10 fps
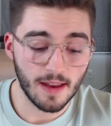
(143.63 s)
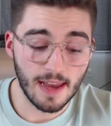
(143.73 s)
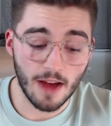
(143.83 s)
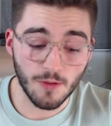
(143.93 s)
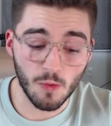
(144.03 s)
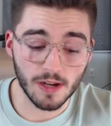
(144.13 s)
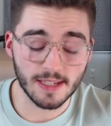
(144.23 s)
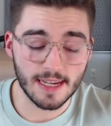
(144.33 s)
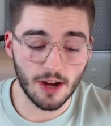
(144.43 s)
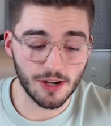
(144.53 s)
Now, if you want to
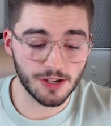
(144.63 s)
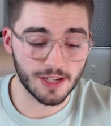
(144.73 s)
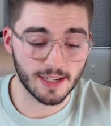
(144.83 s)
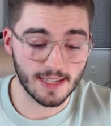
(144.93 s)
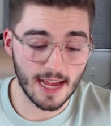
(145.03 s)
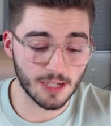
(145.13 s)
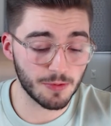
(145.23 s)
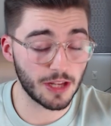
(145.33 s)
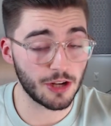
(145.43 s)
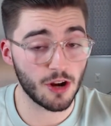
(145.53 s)
see all your success
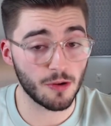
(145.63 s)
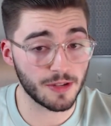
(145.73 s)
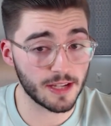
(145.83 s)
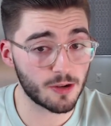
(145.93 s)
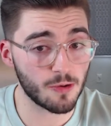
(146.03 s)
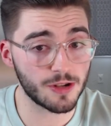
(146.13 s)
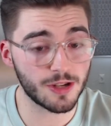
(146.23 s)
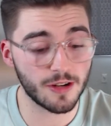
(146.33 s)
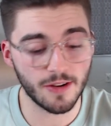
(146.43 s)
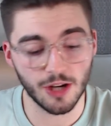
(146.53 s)
within your own Discord
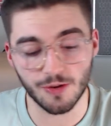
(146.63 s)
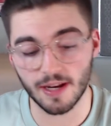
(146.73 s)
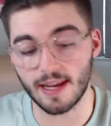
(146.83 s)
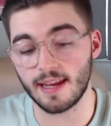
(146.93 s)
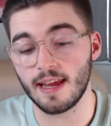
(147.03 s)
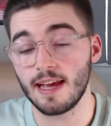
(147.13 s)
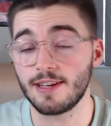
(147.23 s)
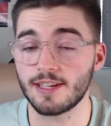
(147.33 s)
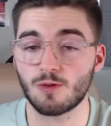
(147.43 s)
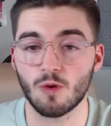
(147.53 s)
server, you can hit
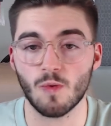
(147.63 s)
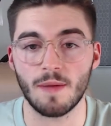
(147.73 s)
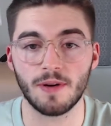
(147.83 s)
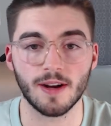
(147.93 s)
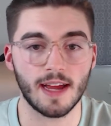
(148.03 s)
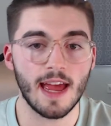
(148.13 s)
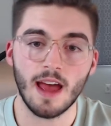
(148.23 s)
Discord webhook.